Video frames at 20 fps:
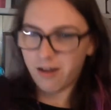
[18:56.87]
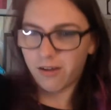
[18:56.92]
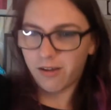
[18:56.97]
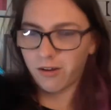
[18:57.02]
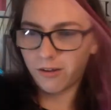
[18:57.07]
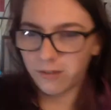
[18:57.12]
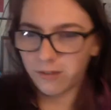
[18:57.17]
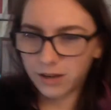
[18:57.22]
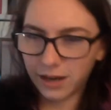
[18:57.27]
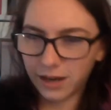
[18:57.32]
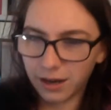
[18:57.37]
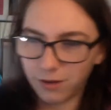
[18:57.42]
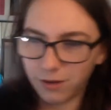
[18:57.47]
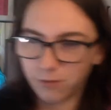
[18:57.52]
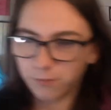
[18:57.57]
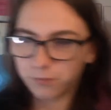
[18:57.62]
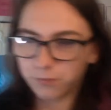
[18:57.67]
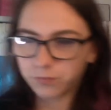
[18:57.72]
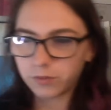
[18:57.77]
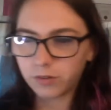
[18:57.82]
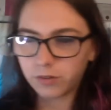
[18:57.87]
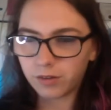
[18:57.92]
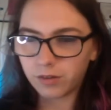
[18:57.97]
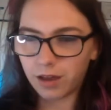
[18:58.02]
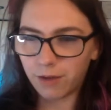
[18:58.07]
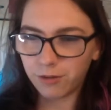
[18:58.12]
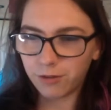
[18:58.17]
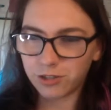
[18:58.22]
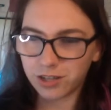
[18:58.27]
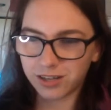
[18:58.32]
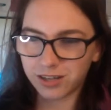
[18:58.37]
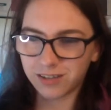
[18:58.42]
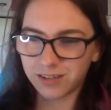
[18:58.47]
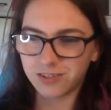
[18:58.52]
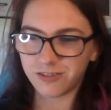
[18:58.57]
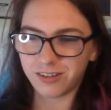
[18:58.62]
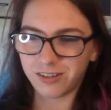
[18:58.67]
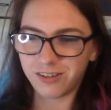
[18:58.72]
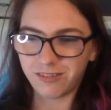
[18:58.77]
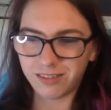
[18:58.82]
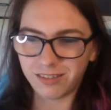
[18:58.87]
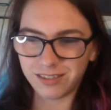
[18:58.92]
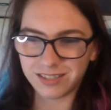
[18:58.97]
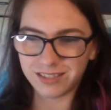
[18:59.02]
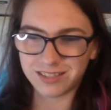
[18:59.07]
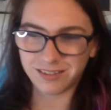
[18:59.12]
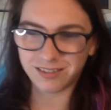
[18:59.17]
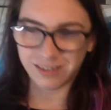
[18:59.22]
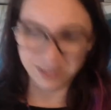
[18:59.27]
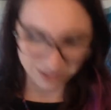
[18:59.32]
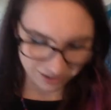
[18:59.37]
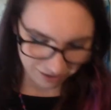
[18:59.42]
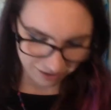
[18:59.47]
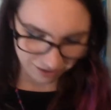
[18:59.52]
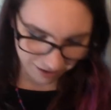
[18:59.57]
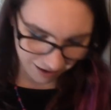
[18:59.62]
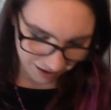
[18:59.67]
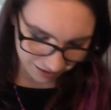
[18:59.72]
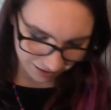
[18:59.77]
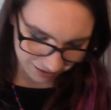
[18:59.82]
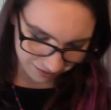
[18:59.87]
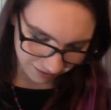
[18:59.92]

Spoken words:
Okay. I wish I could join you on this so I could show you how to do